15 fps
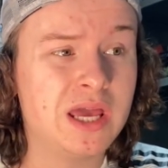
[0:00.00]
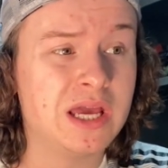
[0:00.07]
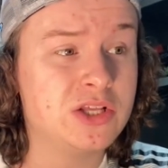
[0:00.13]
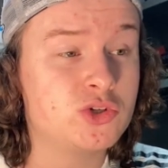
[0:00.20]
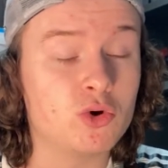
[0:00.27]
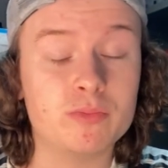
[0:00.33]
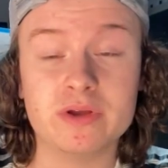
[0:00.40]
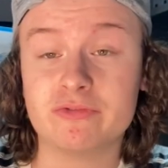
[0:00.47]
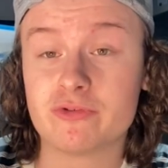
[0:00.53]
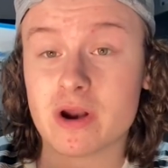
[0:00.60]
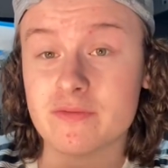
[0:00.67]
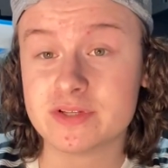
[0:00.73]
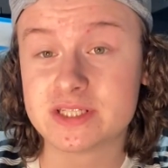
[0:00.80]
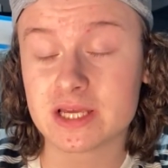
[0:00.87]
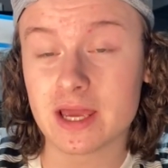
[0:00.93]
It took me
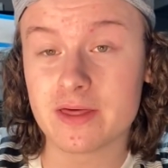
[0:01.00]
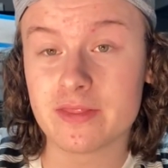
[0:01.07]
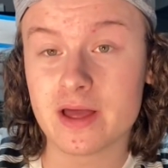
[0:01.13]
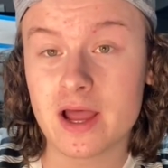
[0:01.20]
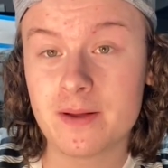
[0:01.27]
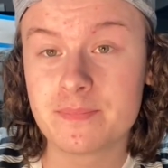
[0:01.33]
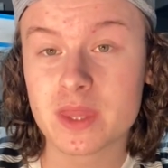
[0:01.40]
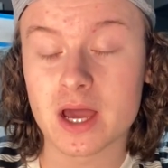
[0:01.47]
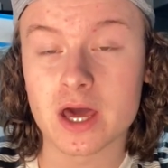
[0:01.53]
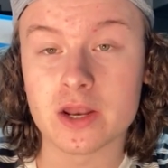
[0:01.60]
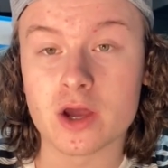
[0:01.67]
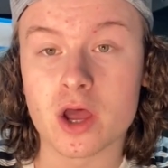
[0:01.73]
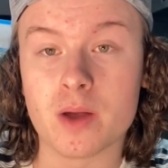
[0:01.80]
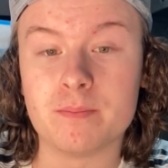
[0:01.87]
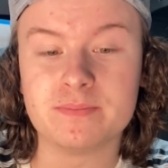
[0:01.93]
forever to get there, and
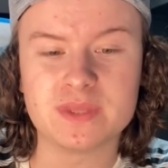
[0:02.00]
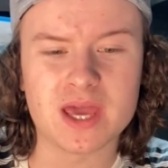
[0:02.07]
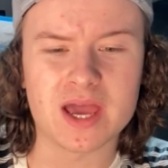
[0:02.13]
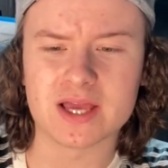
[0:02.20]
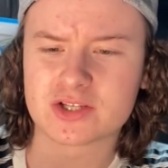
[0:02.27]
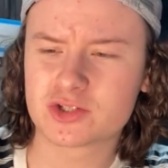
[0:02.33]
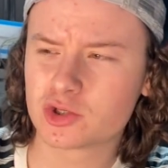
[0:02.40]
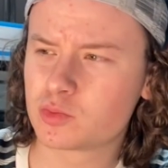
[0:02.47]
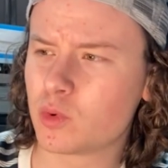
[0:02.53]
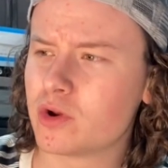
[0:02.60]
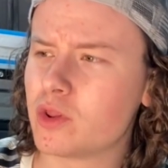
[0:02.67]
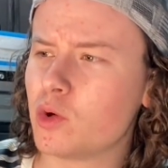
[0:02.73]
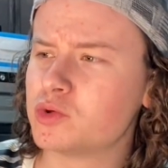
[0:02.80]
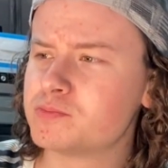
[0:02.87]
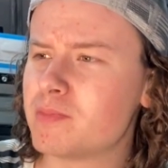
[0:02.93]
um, yeah, it's just one
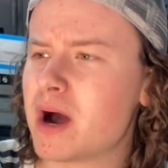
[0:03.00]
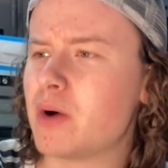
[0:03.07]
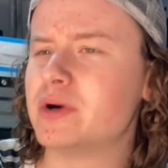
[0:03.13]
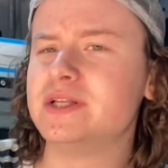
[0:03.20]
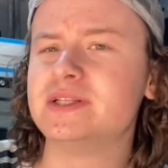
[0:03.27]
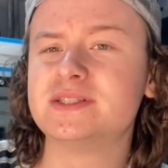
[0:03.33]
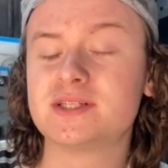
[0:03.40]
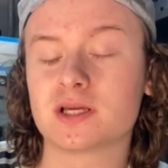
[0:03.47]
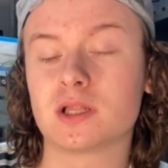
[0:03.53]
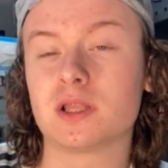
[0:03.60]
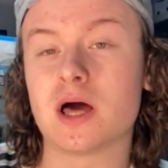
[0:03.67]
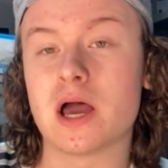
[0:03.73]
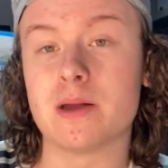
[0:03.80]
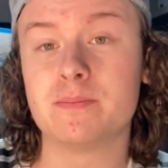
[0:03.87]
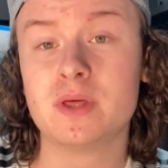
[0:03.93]
of those mountains to
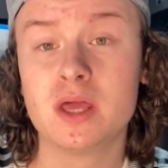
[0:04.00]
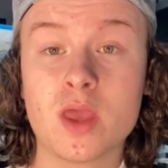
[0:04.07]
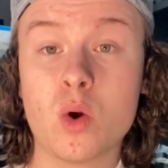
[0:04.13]
climb.